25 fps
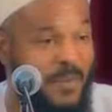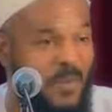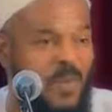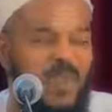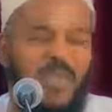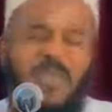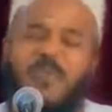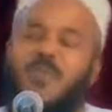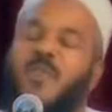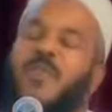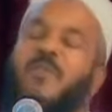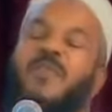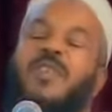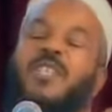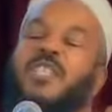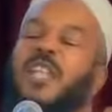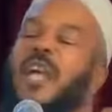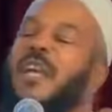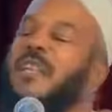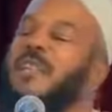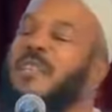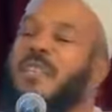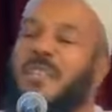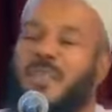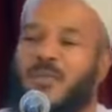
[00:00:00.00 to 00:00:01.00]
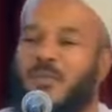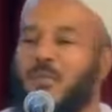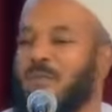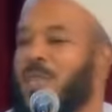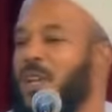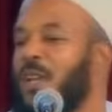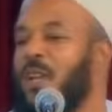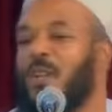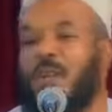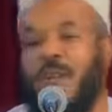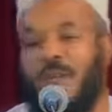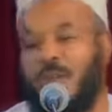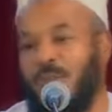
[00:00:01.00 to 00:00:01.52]
We reject this. We
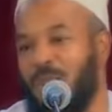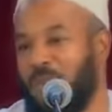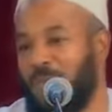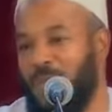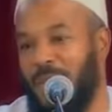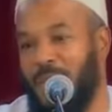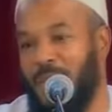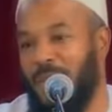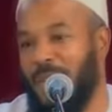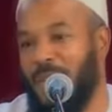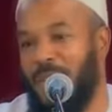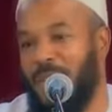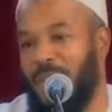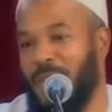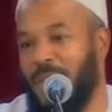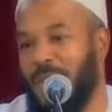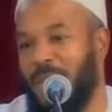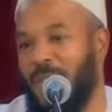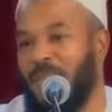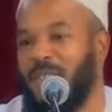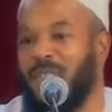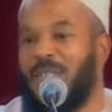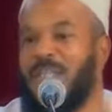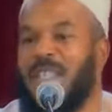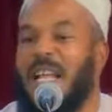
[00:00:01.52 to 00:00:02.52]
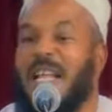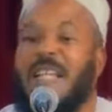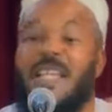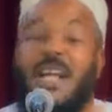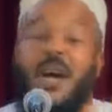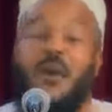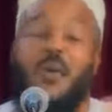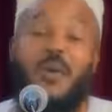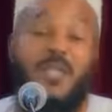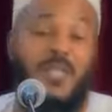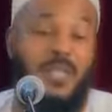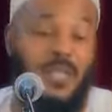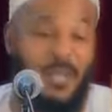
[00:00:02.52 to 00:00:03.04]
say no. This is not
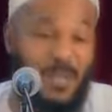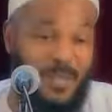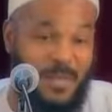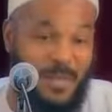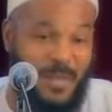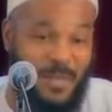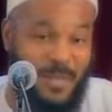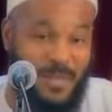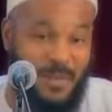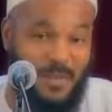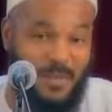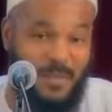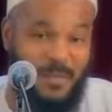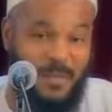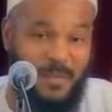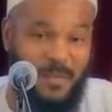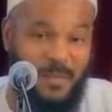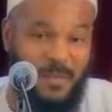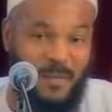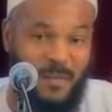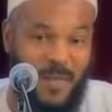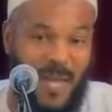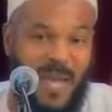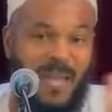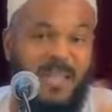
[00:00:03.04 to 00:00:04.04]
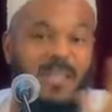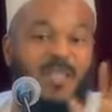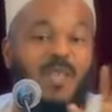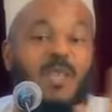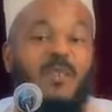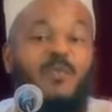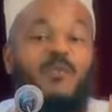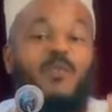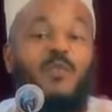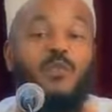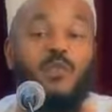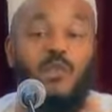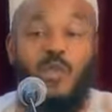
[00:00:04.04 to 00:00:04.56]
how it is. That is
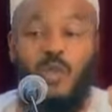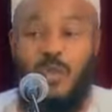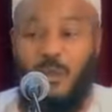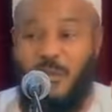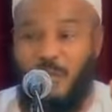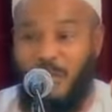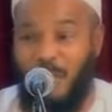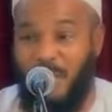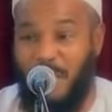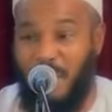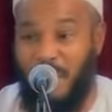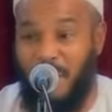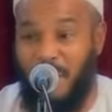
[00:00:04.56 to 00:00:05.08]
confusion.